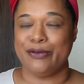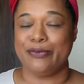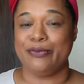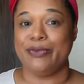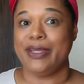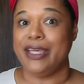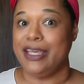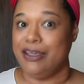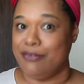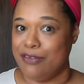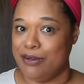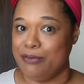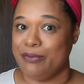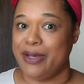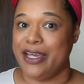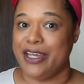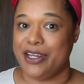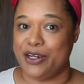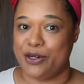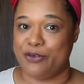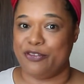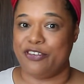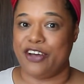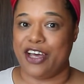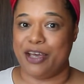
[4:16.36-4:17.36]
even
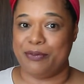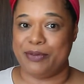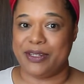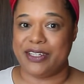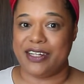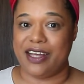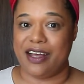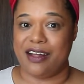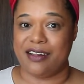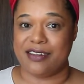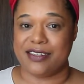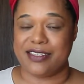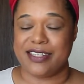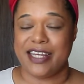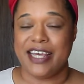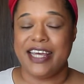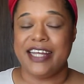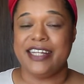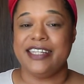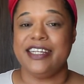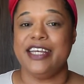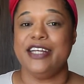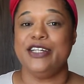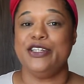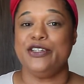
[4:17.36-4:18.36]
microfiber towels,
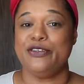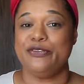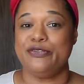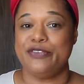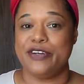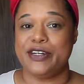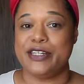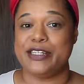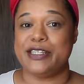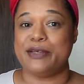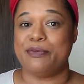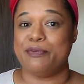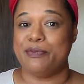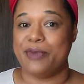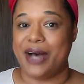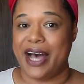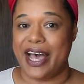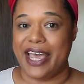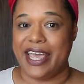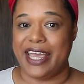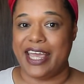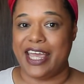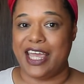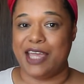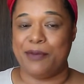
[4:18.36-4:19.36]
tend to frizz my
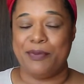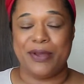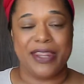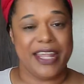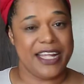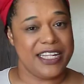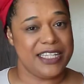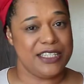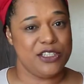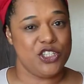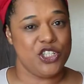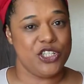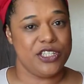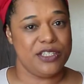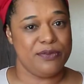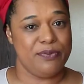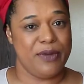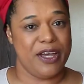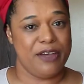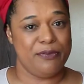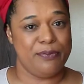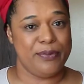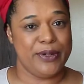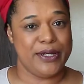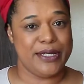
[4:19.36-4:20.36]
hair, but that's just my
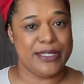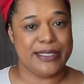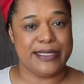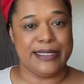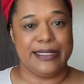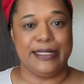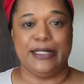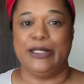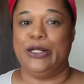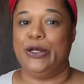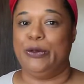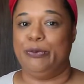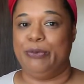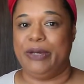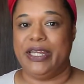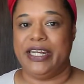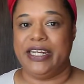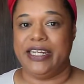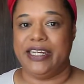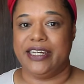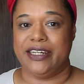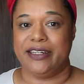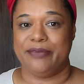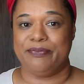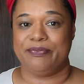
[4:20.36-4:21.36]
personal
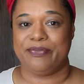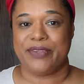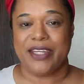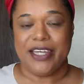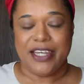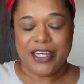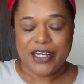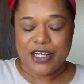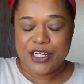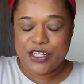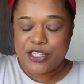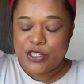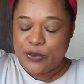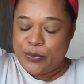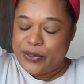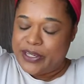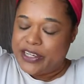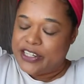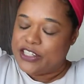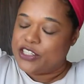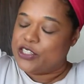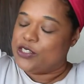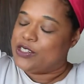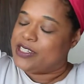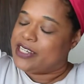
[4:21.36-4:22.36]
opinion. So we're
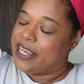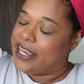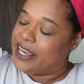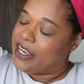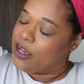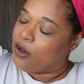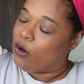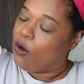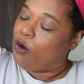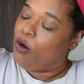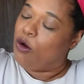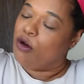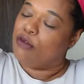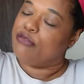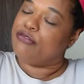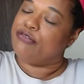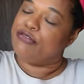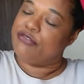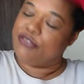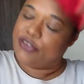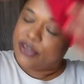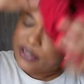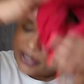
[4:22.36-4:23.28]
going to take off